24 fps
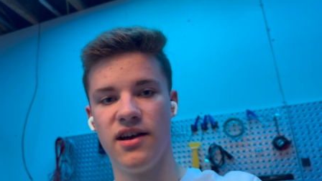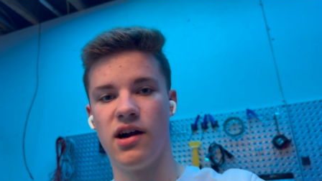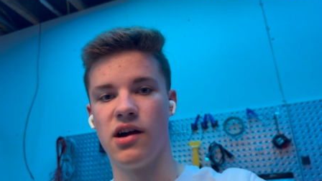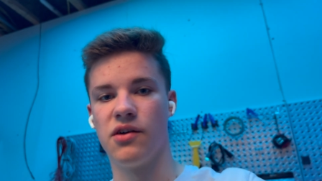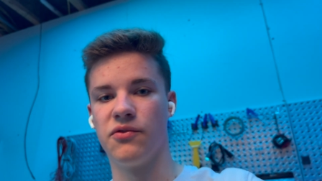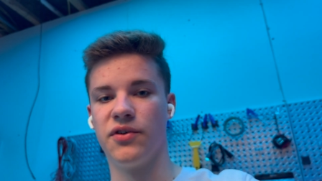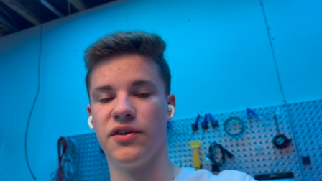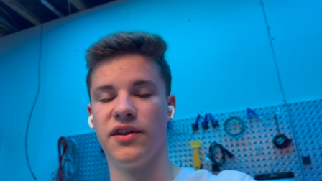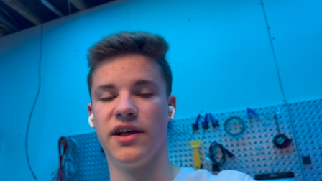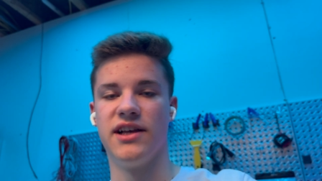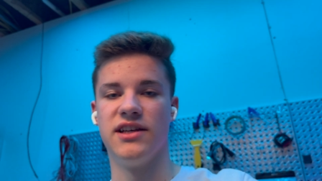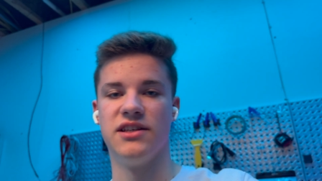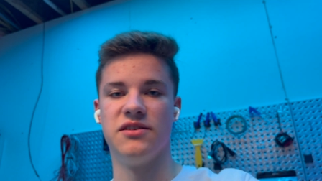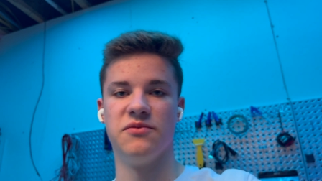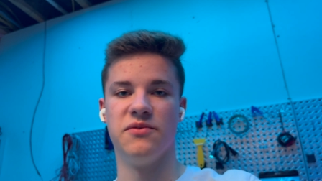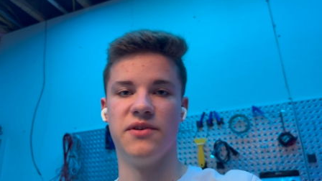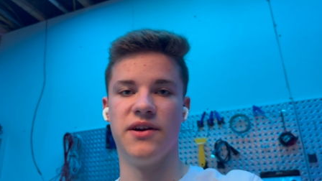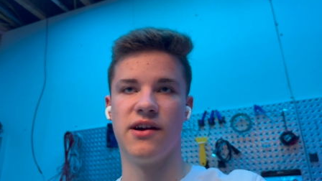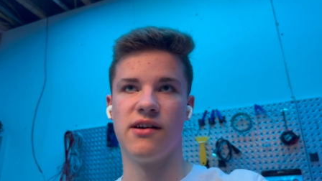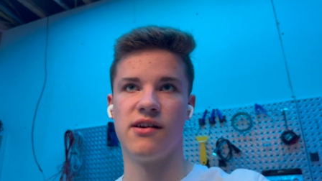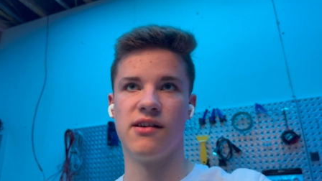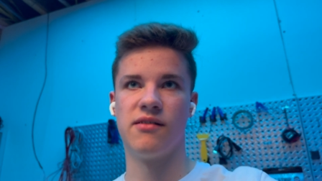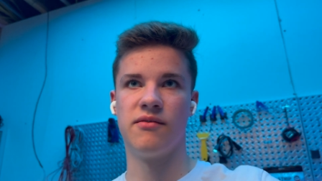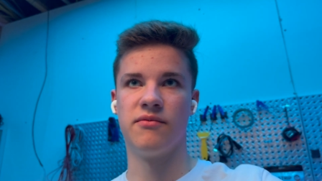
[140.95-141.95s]
I realize we
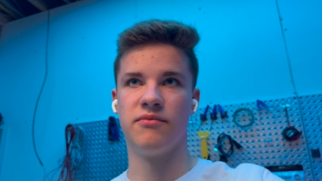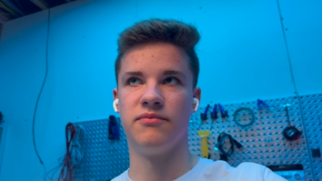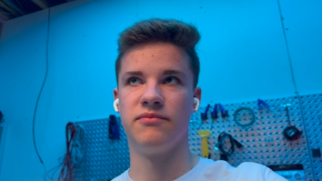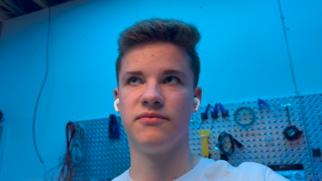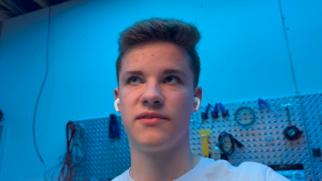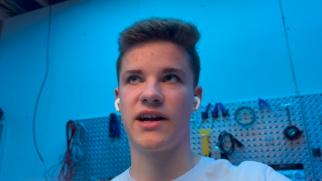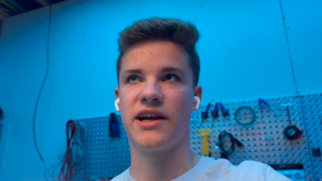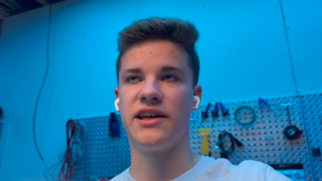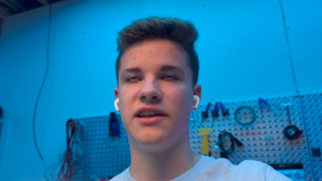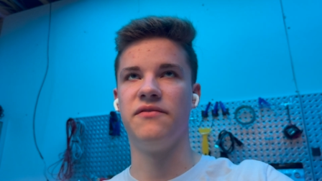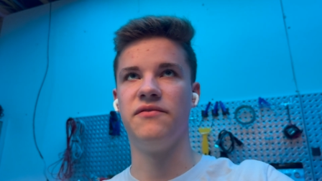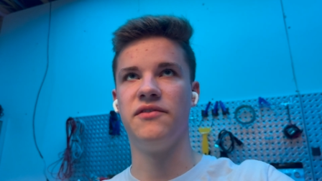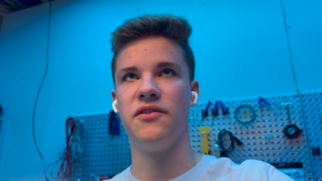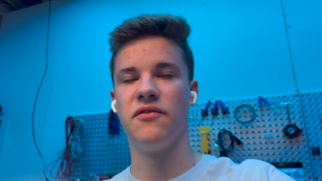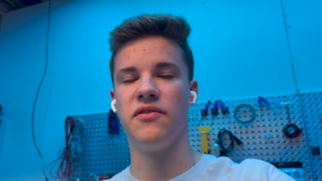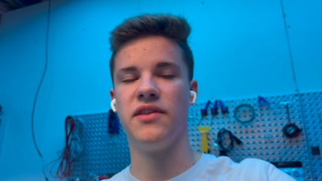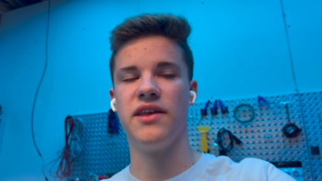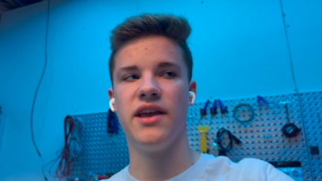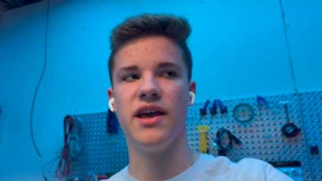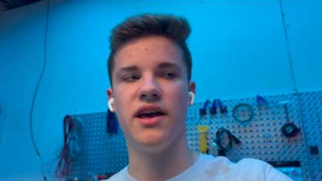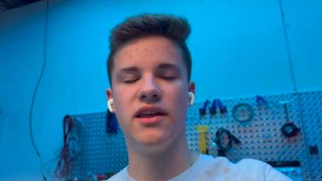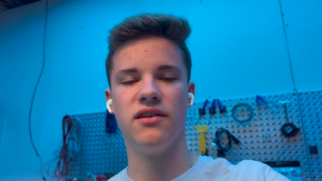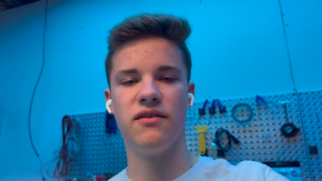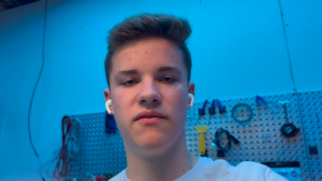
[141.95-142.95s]
are kind of near
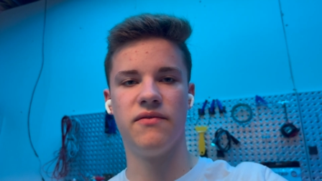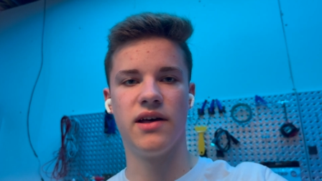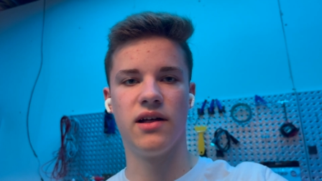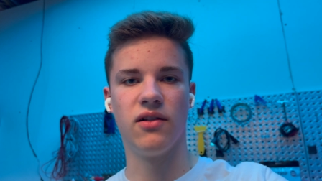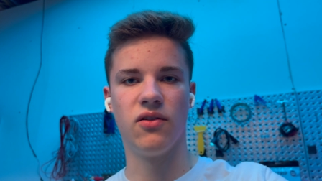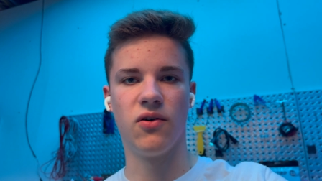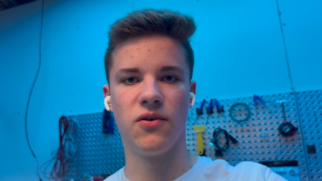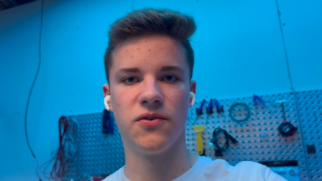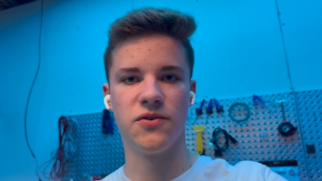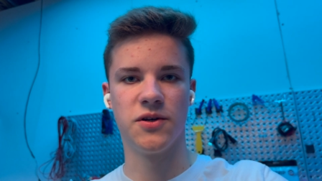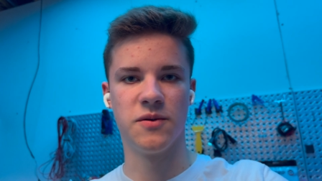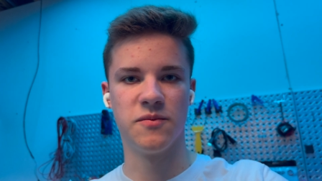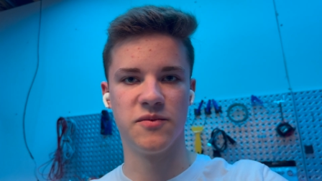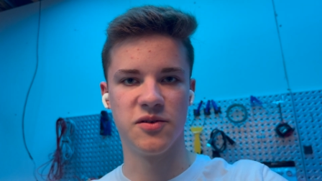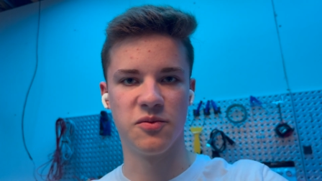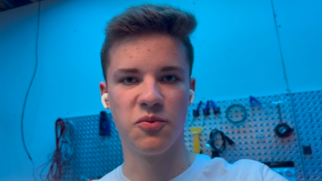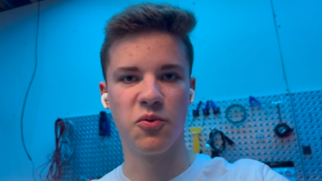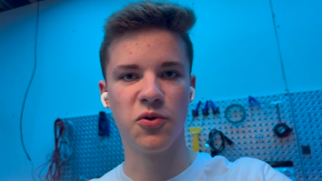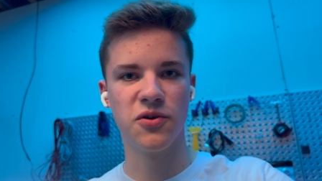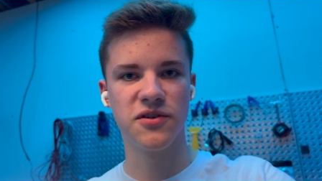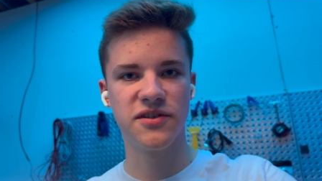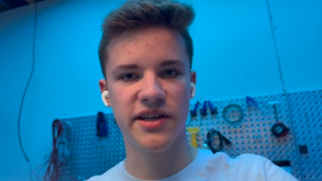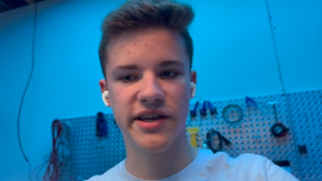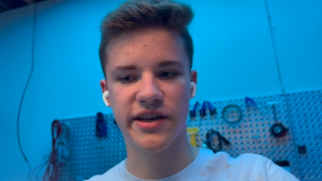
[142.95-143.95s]
the end of that long-term
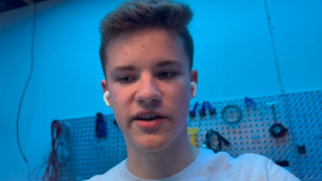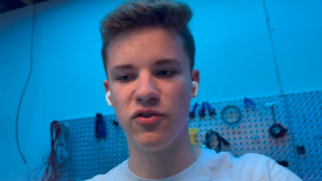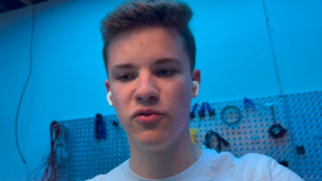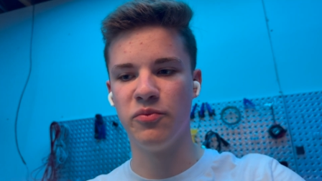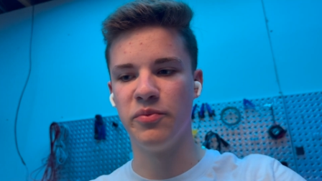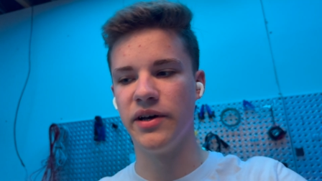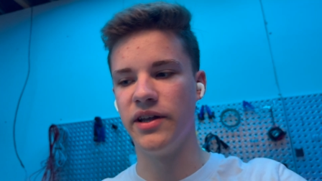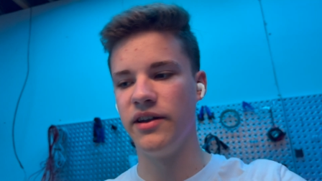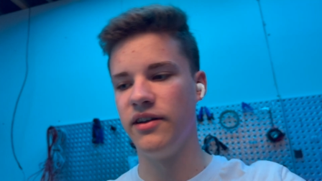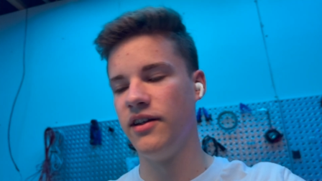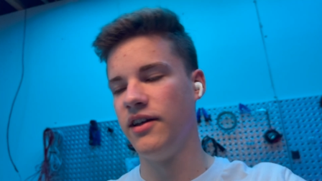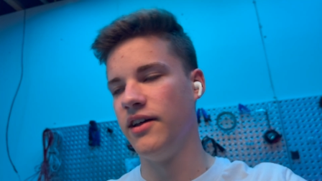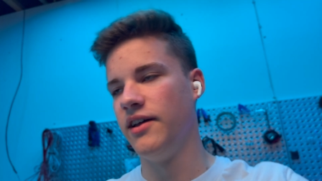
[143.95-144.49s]
support cycle, but